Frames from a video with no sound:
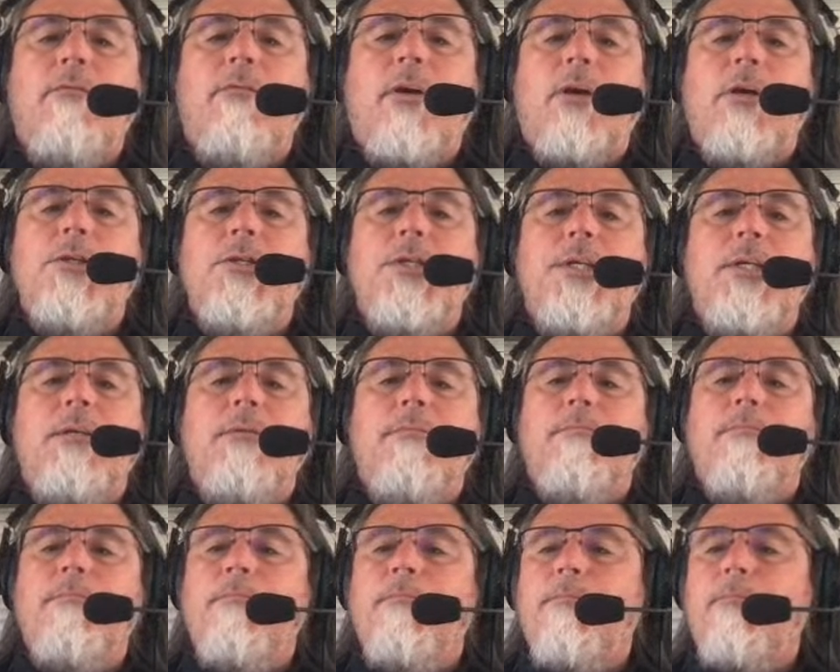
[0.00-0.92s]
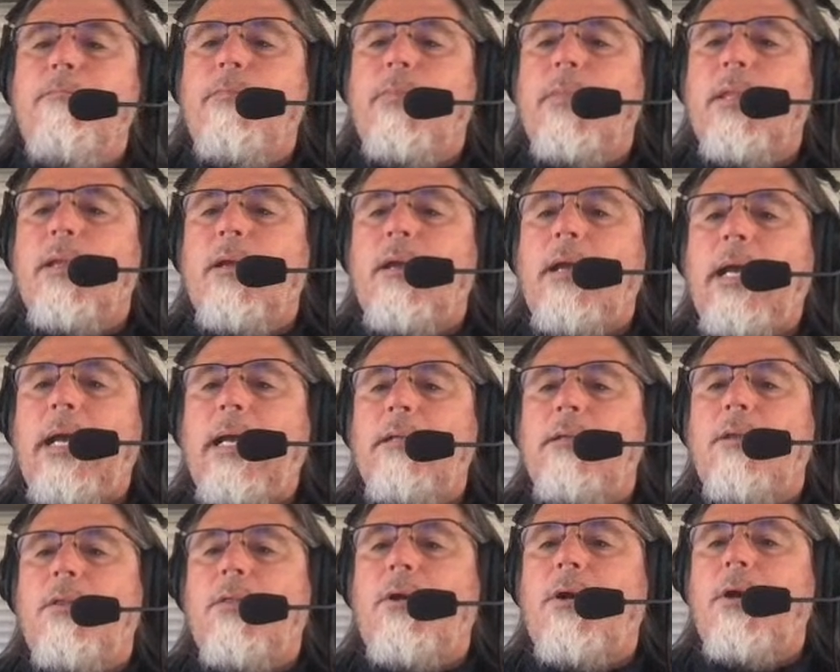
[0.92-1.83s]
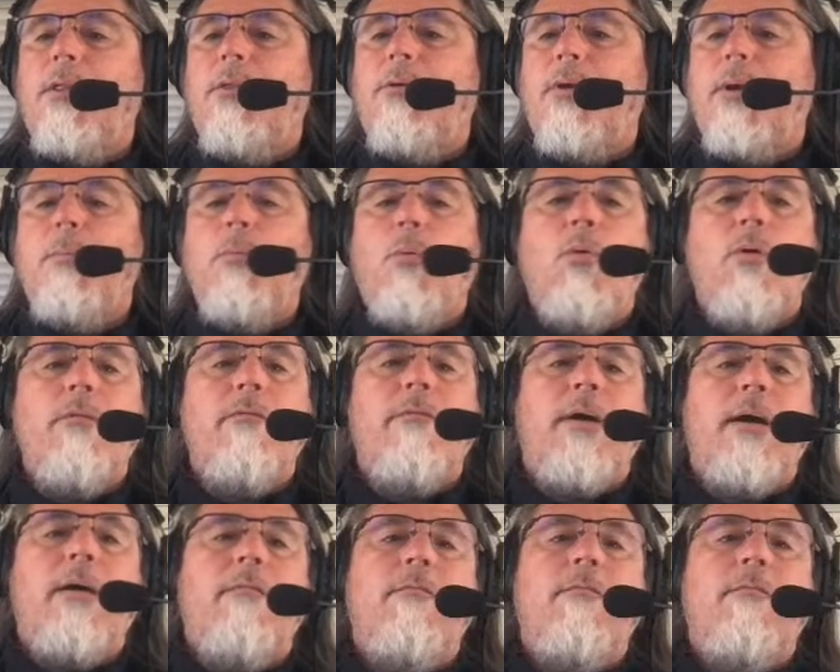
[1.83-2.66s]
converging at the 33.55.